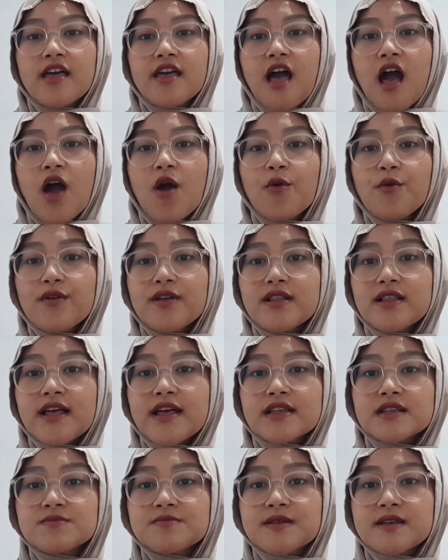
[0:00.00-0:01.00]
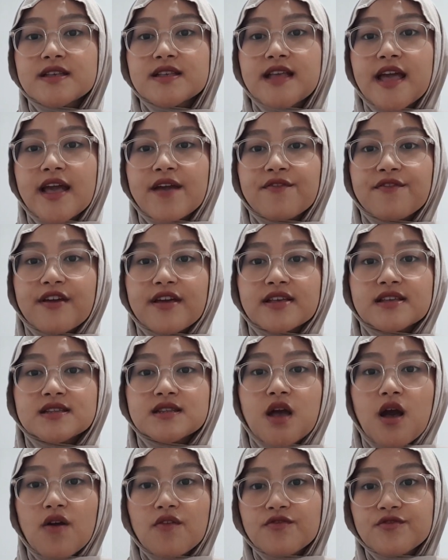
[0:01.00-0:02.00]
I will explain the effects
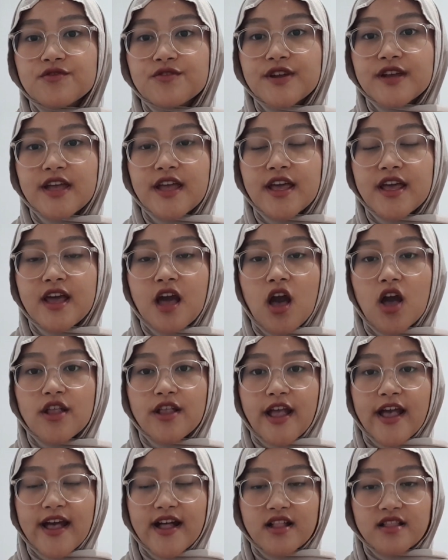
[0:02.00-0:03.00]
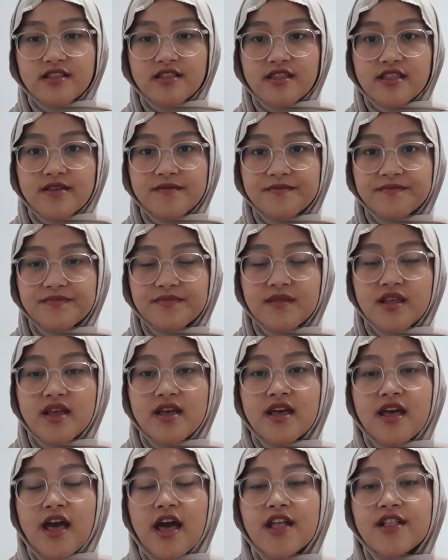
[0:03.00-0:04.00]
of drinking on health.
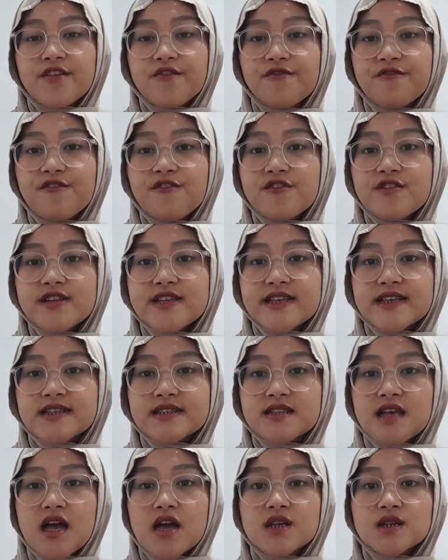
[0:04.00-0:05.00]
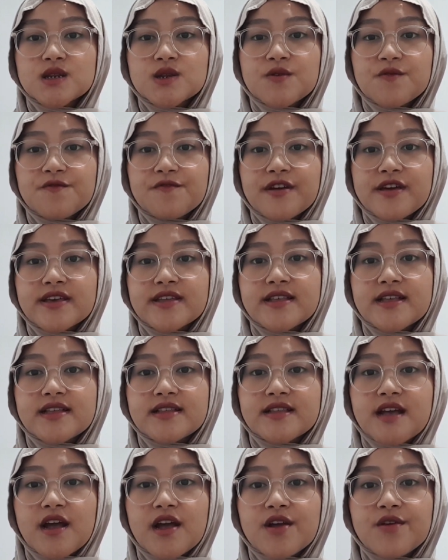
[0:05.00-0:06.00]
And the fourth is survey
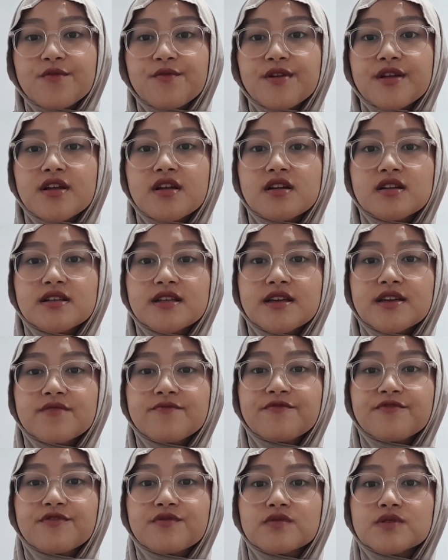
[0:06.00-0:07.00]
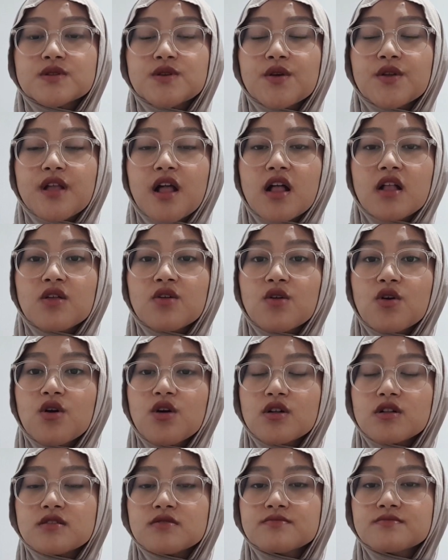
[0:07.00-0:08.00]
data regarding views on
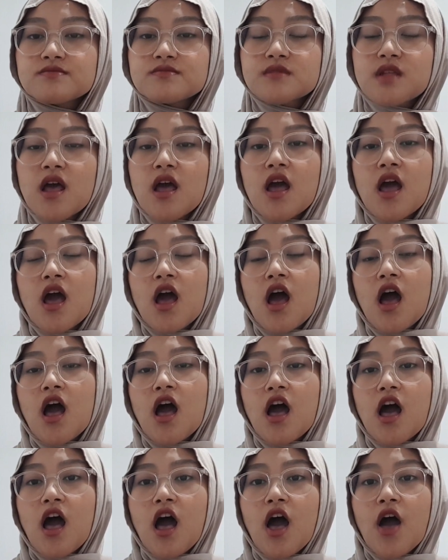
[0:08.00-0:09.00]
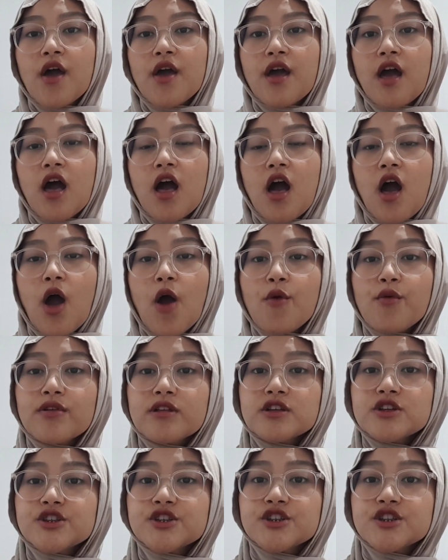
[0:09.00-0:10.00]
alcohol. I
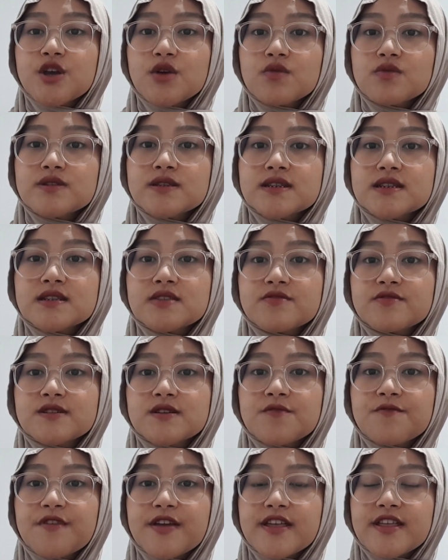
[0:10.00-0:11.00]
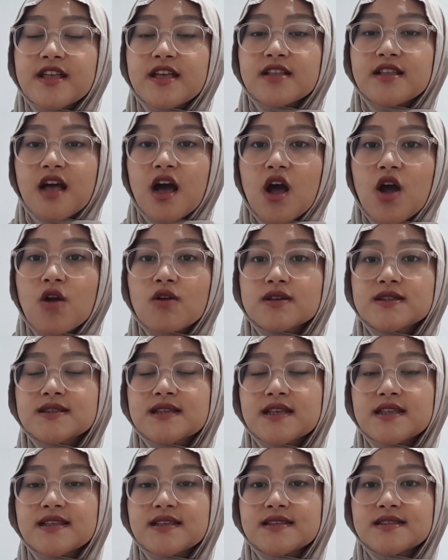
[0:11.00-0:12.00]
will show survey data or
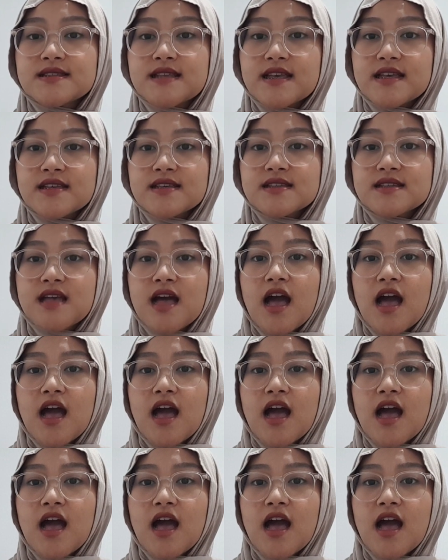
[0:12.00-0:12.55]
statistics.